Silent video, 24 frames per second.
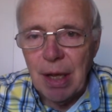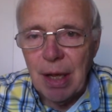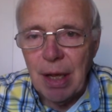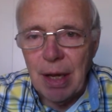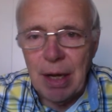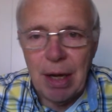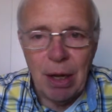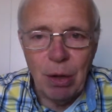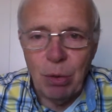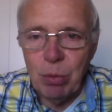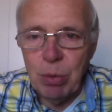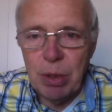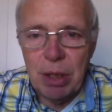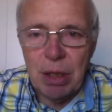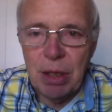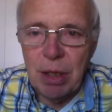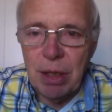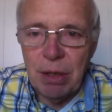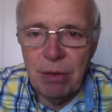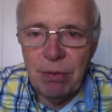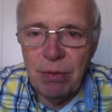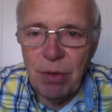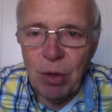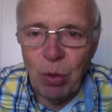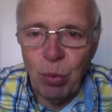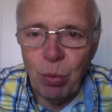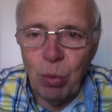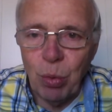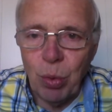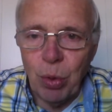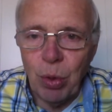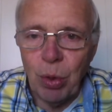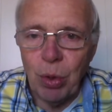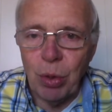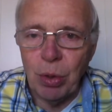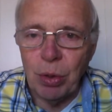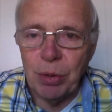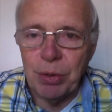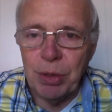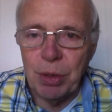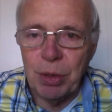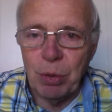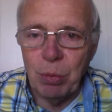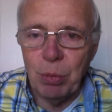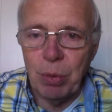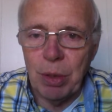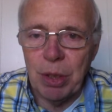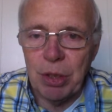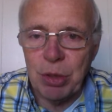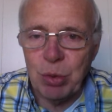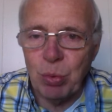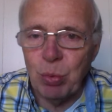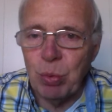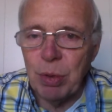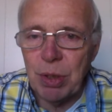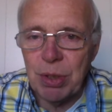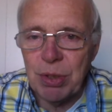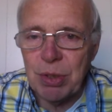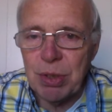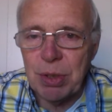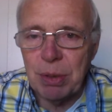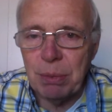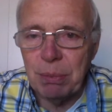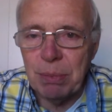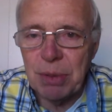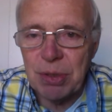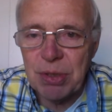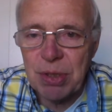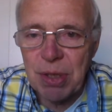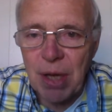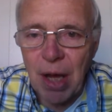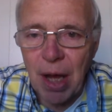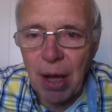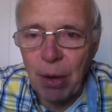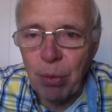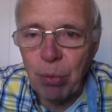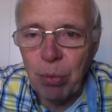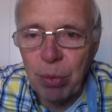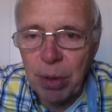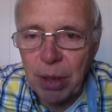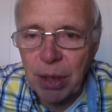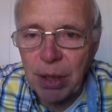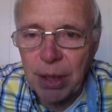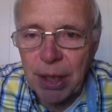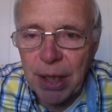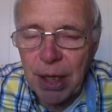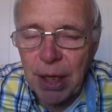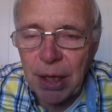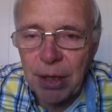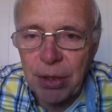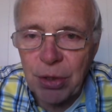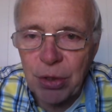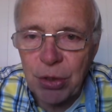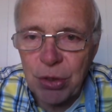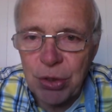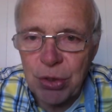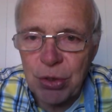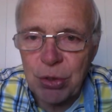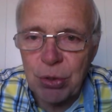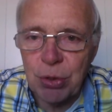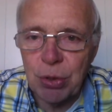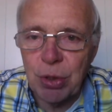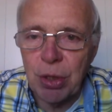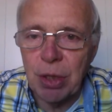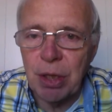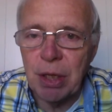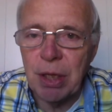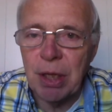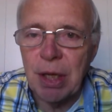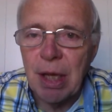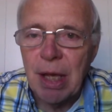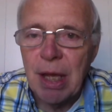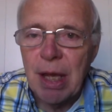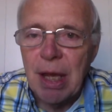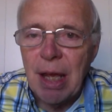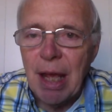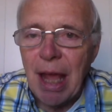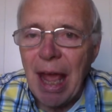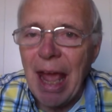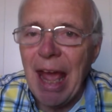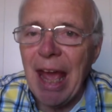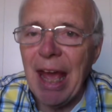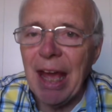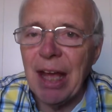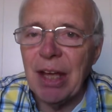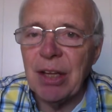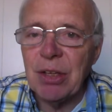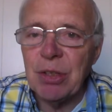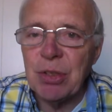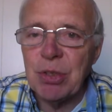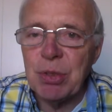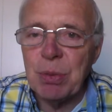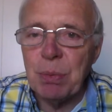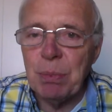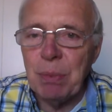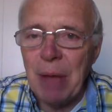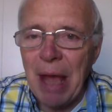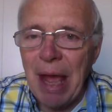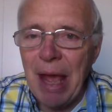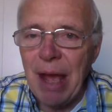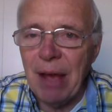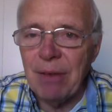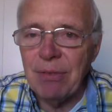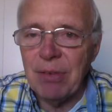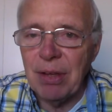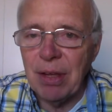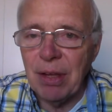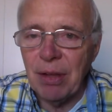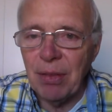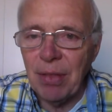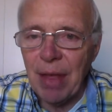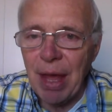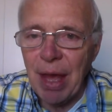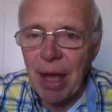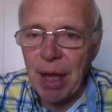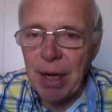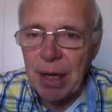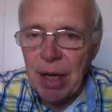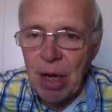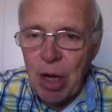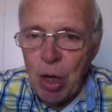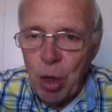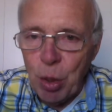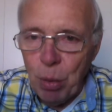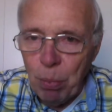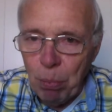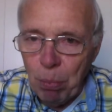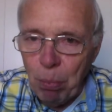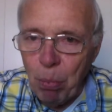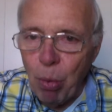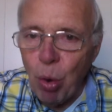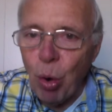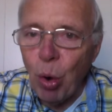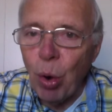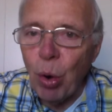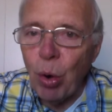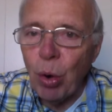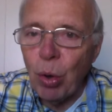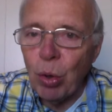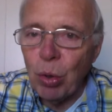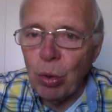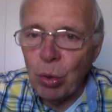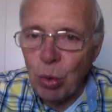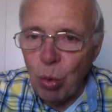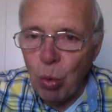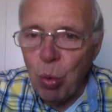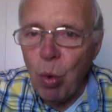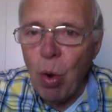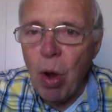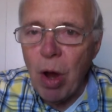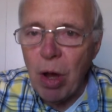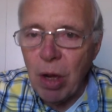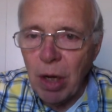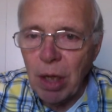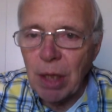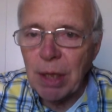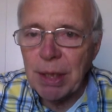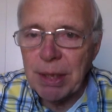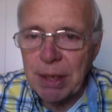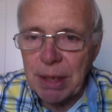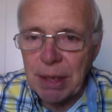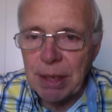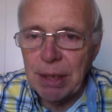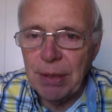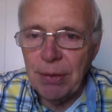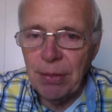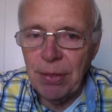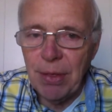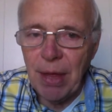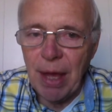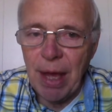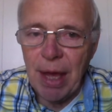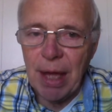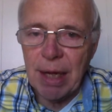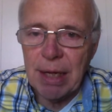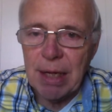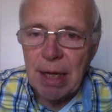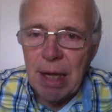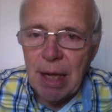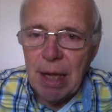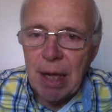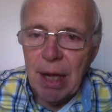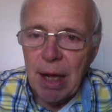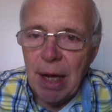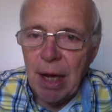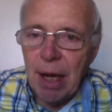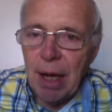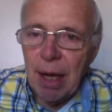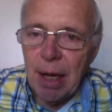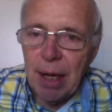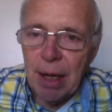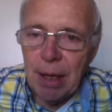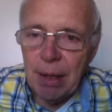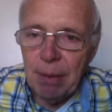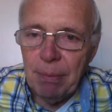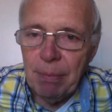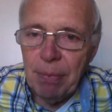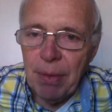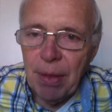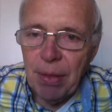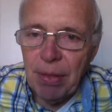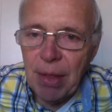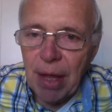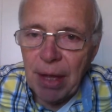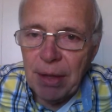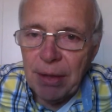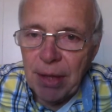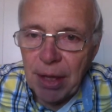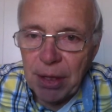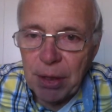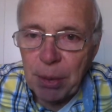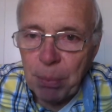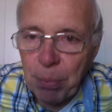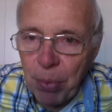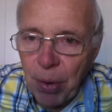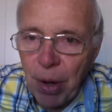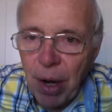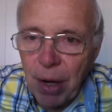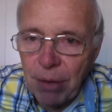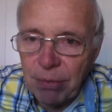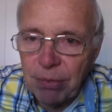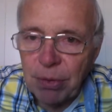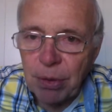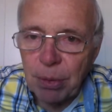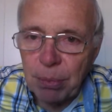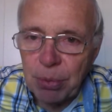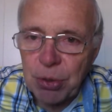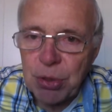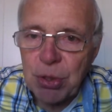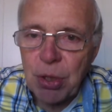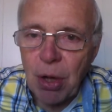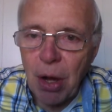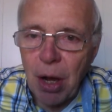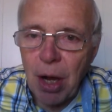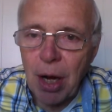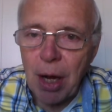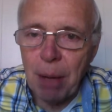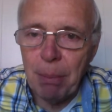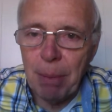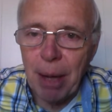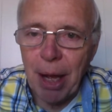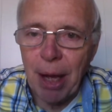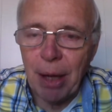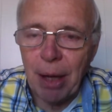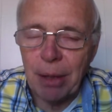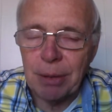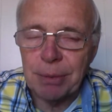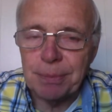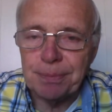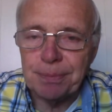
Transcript: And now we live in a world in which wisdom is not really understood as having that moral quality that, um, that, that the Proverbs talk about